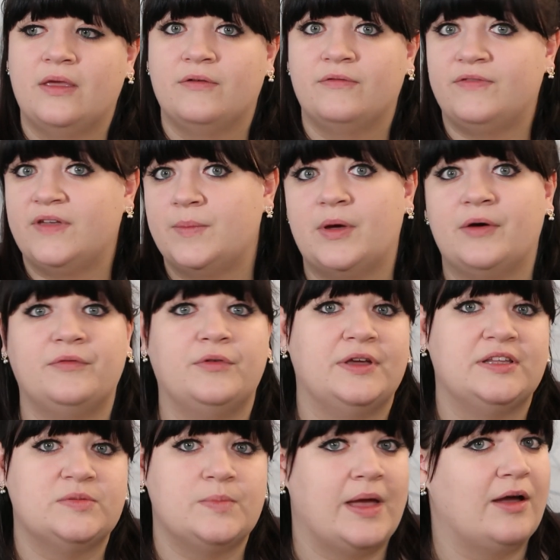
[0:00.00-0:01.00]
female
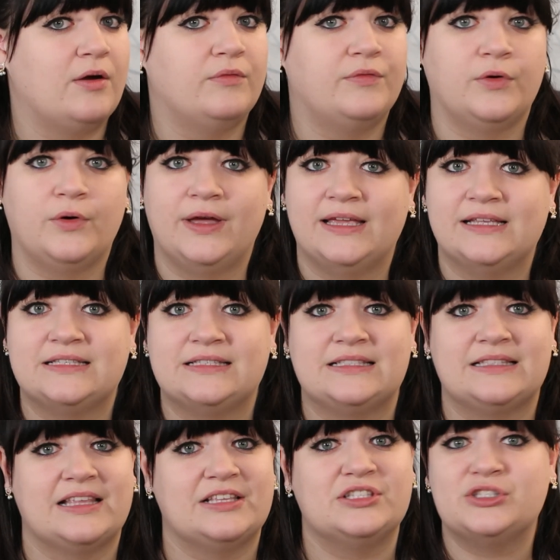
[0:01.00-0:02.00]
voice, male voice.
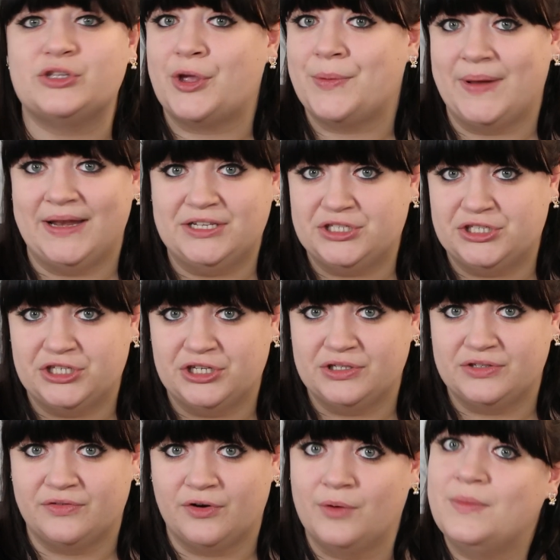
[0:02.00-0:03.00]
There's so many to
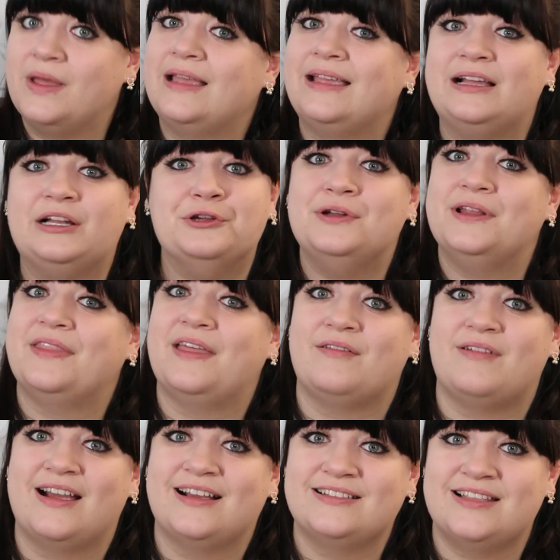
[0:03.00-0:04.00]
choose from, including
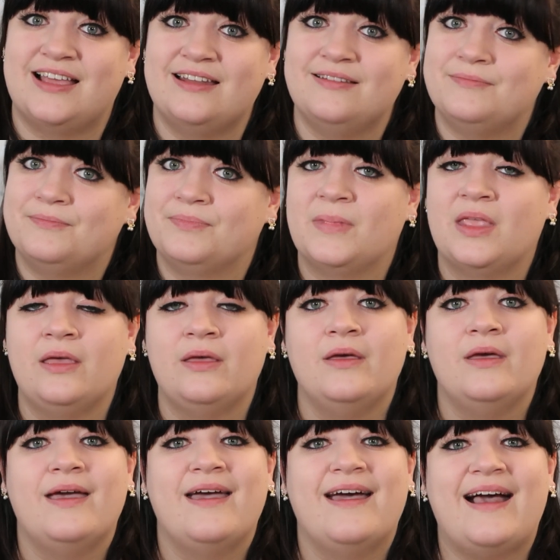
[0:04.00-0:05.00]
their accent.
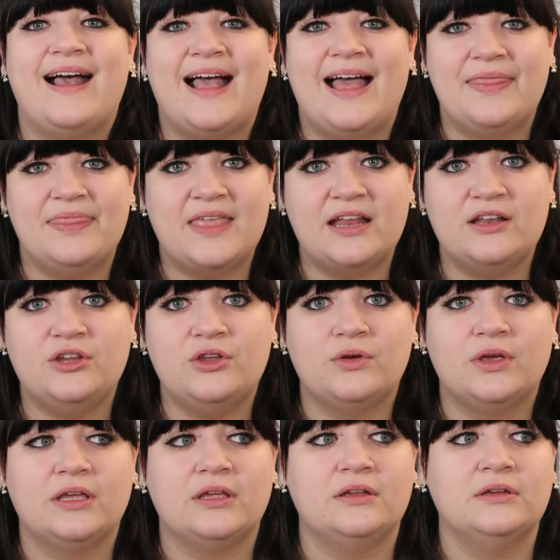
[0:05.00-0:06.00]
And then
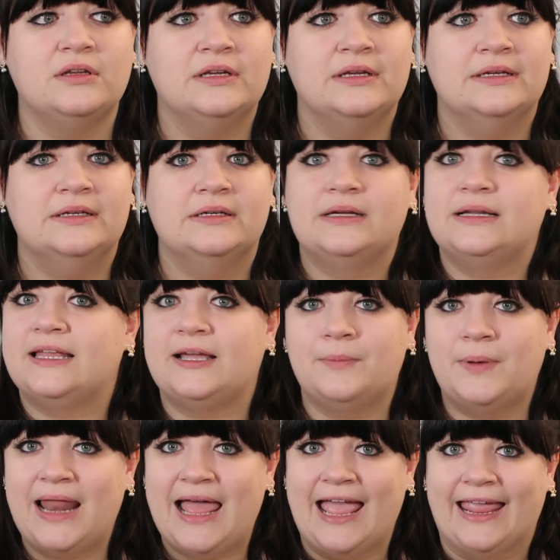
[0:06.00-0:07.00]
you can click
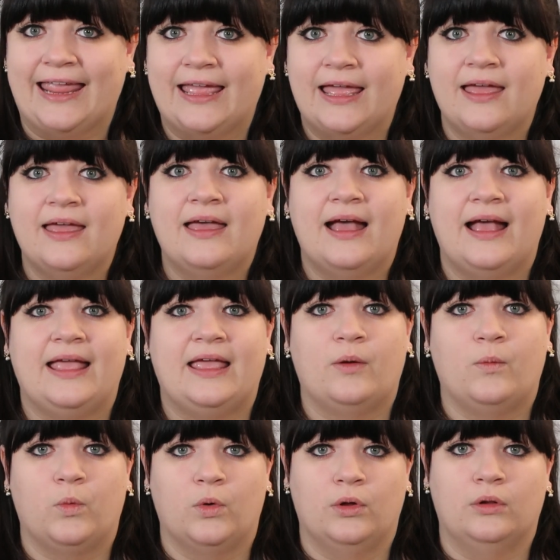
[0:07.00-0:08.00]
play.
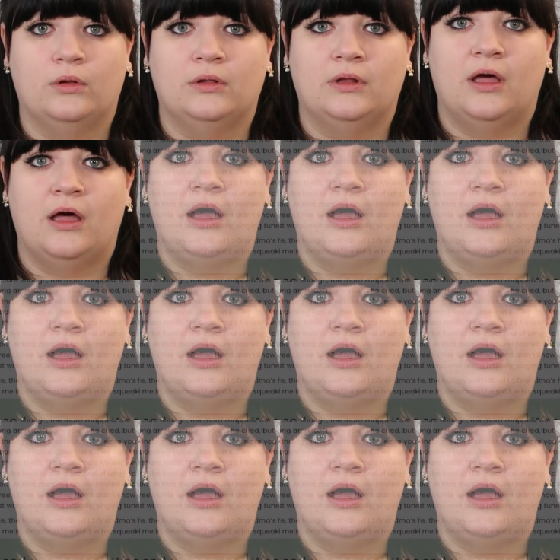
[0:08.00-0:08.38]
It will